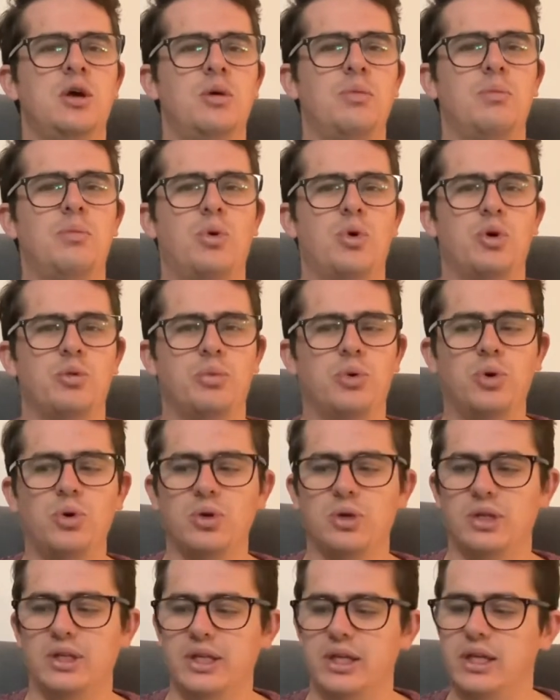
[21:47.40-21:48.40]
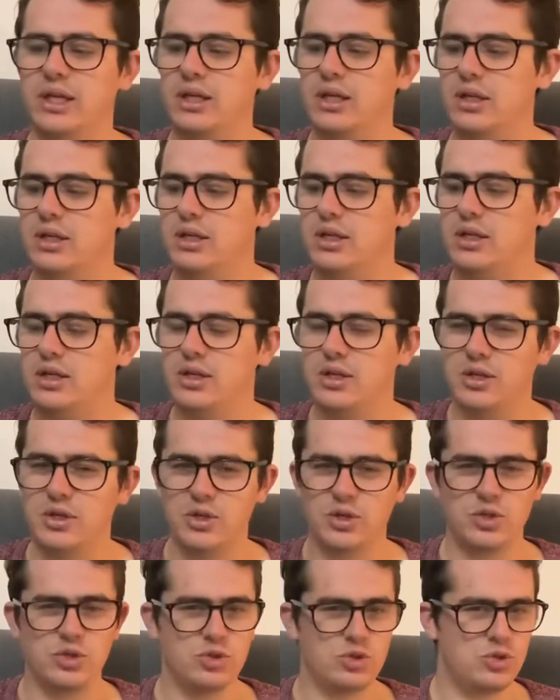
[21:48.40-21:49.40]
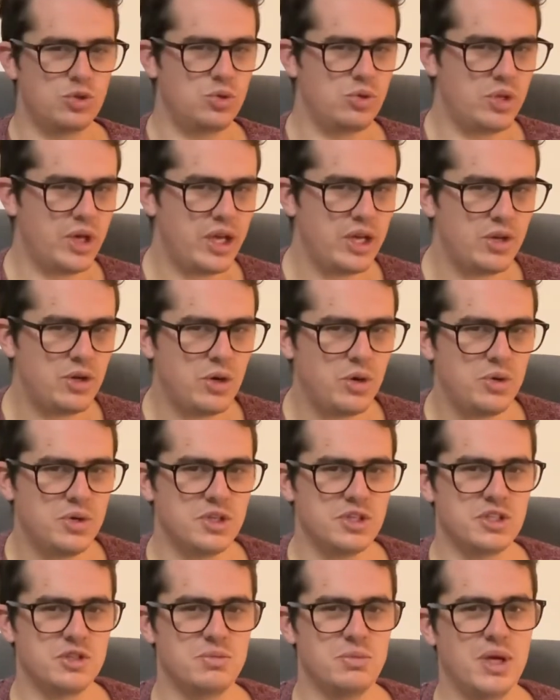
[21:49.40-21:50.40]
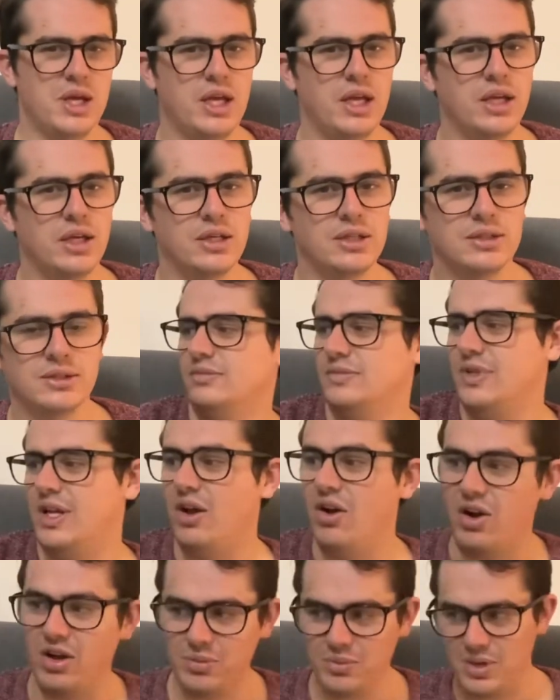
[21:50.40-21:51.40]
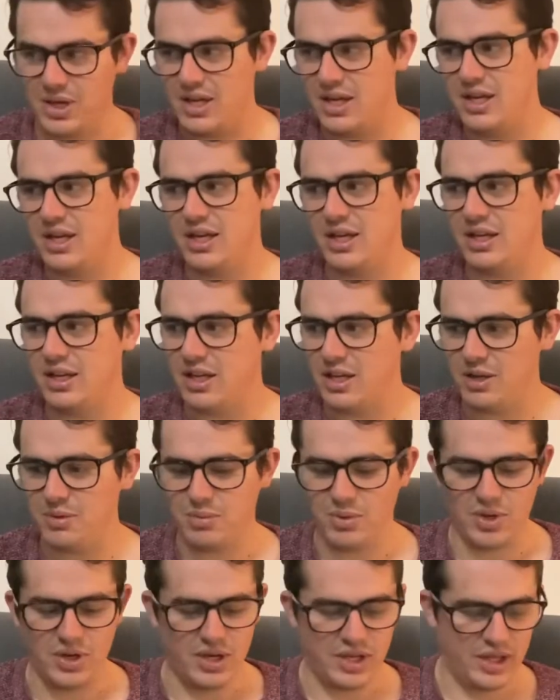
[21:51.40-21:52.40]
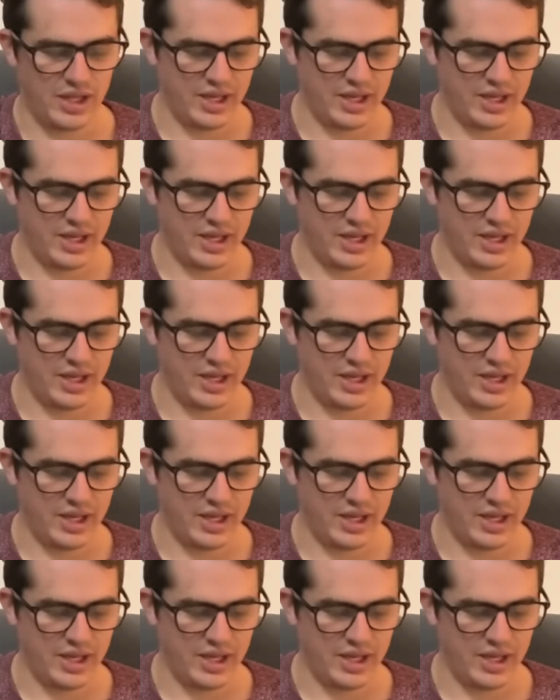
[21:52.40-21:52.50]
More importantly, do they notice me? Now I'm here in my